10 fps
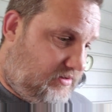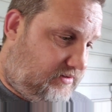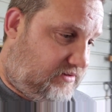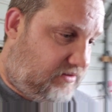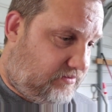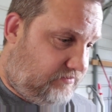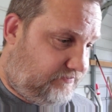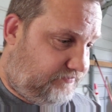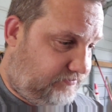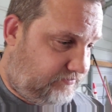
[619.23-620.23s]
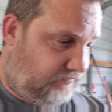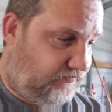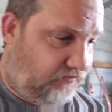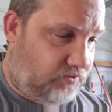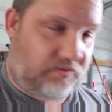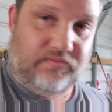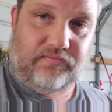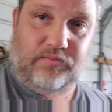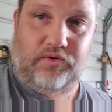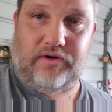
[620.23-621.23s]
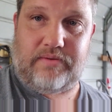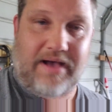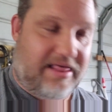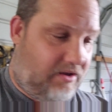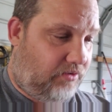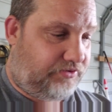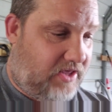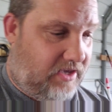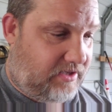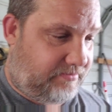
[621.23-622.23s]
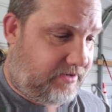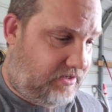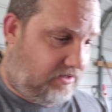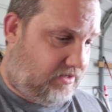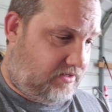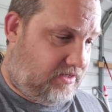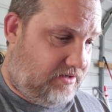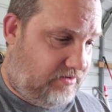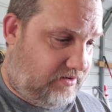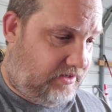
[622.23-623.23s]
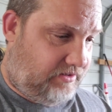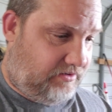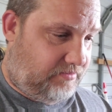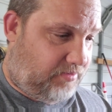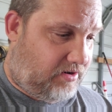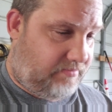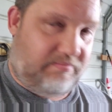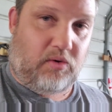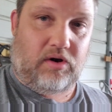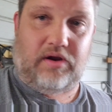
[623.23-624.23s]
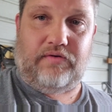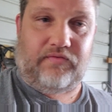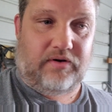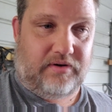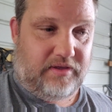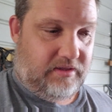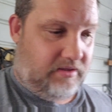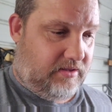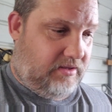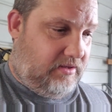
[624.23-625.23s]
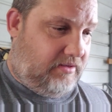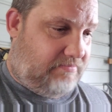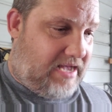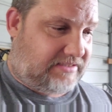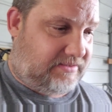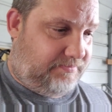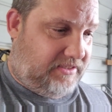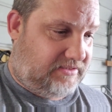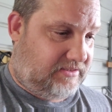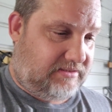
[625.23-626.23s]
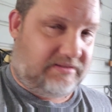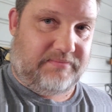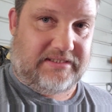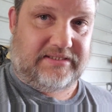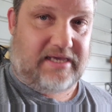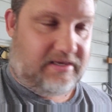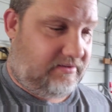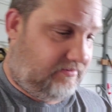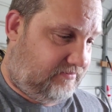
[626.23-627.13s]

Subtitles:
So if you wanted to buy the whole thing, I'd make a good deal on it. You could probably bore it over and buy some pistons and be set.